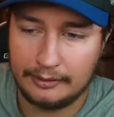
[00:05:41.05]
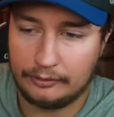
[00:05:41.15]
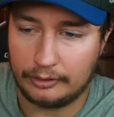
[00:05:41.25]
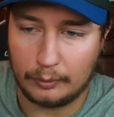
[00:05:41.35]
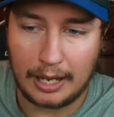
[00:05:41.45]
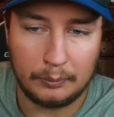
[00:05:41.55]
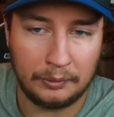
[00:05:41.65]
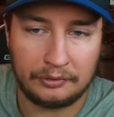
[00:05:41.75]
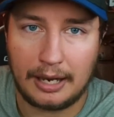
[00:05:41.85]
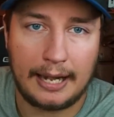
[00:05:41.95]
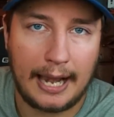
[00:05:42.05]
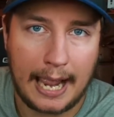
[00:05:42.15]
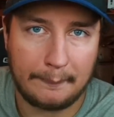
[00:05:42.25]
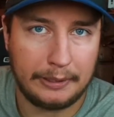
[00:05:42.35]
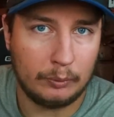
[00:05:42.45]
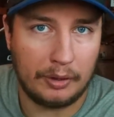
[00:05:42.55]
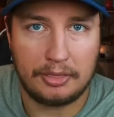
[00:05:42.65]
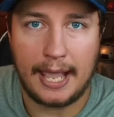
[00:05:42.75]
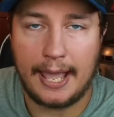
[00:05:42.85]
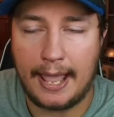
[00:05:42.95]
so I was not happy
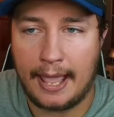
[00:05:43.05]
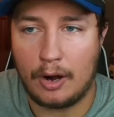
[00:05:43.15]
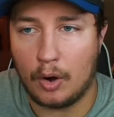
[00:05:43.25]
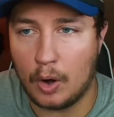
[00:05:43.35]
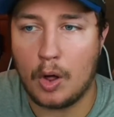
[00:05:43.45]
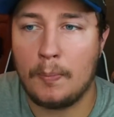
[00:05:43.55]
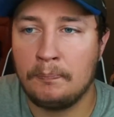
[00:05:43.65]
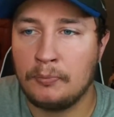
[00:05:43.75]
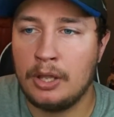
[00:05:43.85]
with that at all.